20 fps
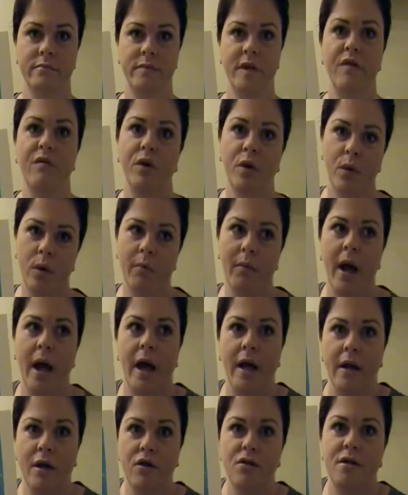If you were
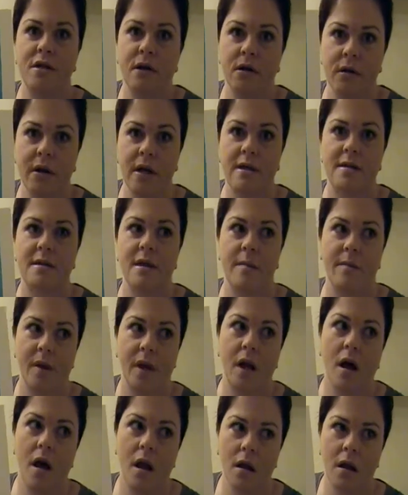bad, you still get
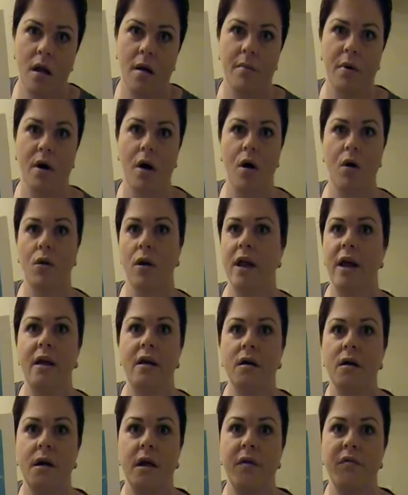something, a lump of coal. He
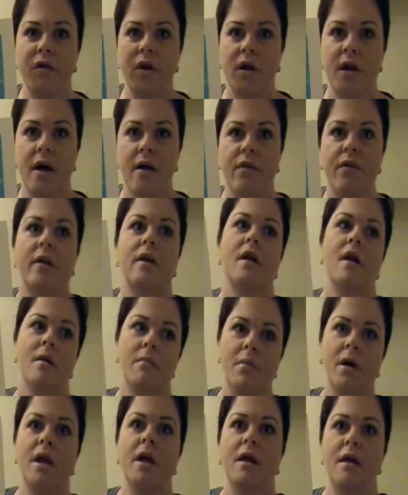could give you nothing,
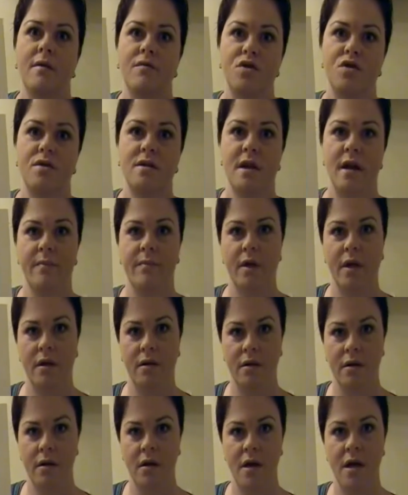but he gives you
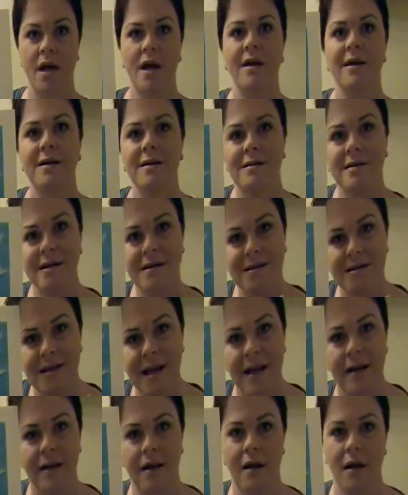something because he's
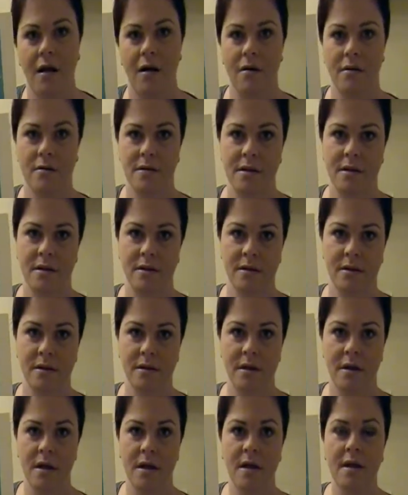Santa Claus.
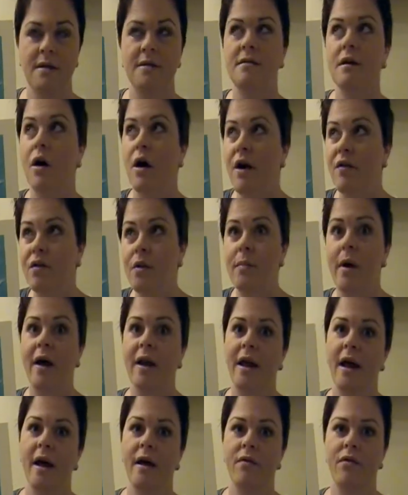So
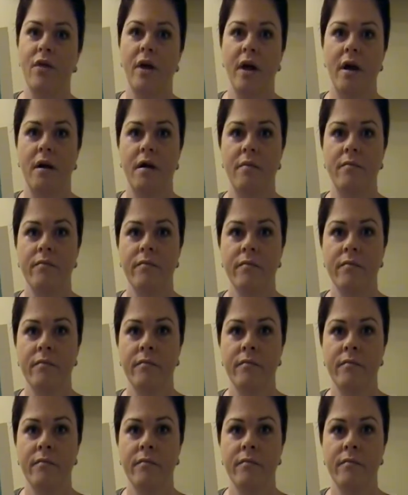everybody out there,